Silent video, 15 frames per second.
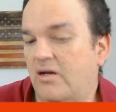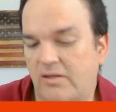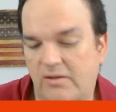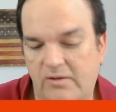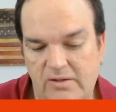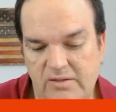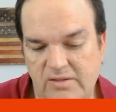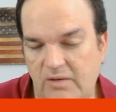
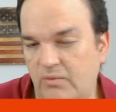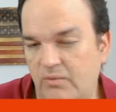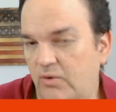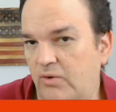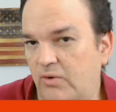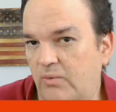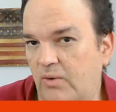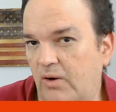There is a
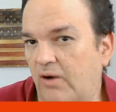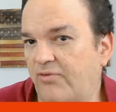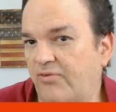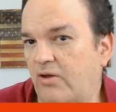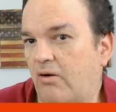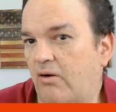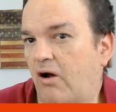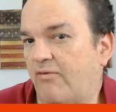rule where if
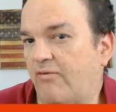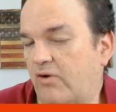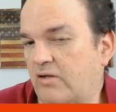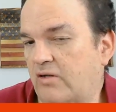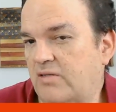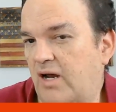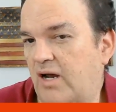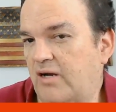you go over
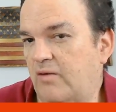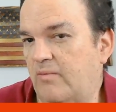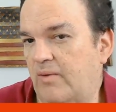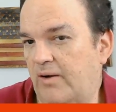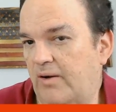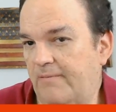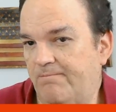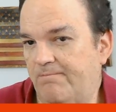
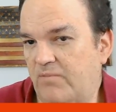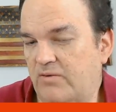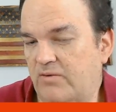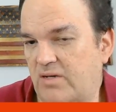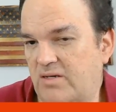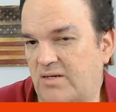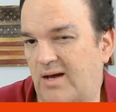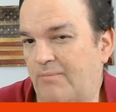entitlement,
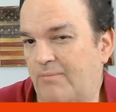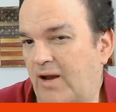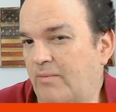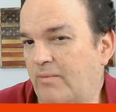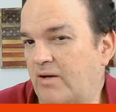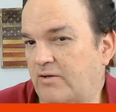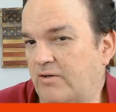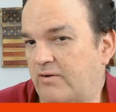there's a down
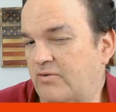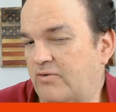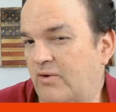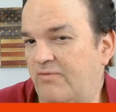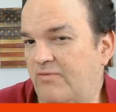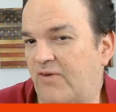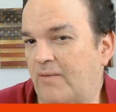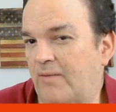payment due of
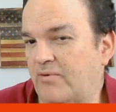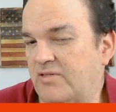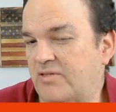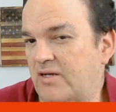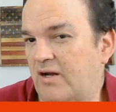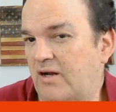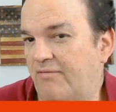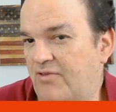
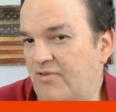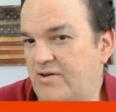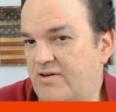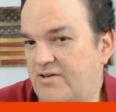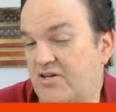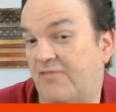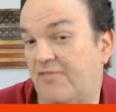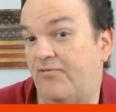25% of the
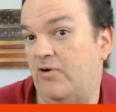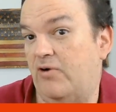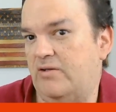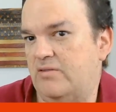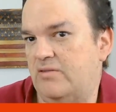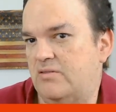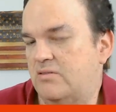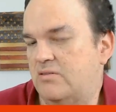
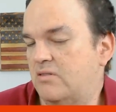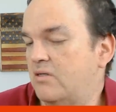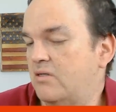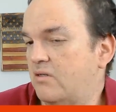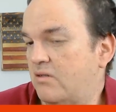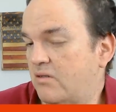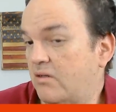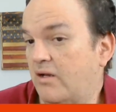difference.
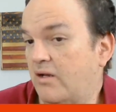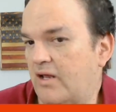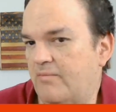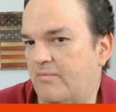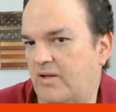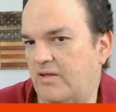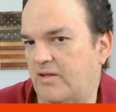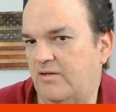Again, I
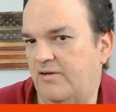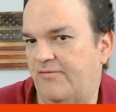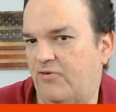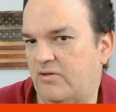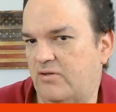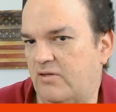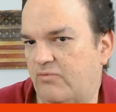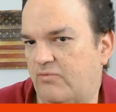mean the
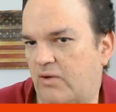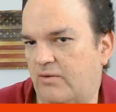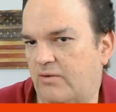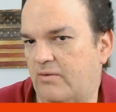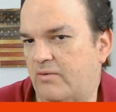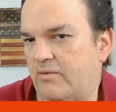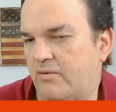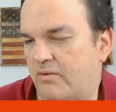difference
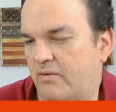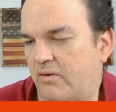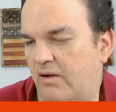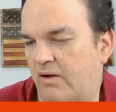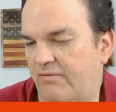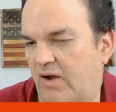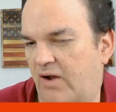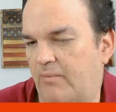
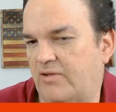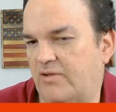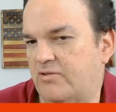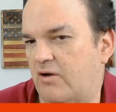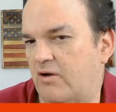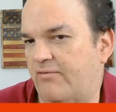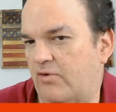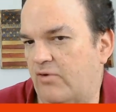of how much
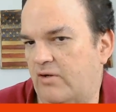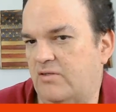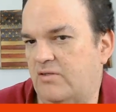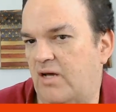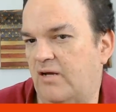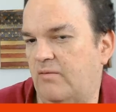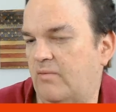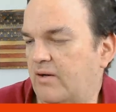you're over on
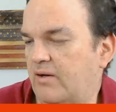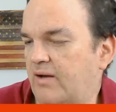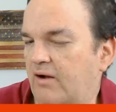entitlement.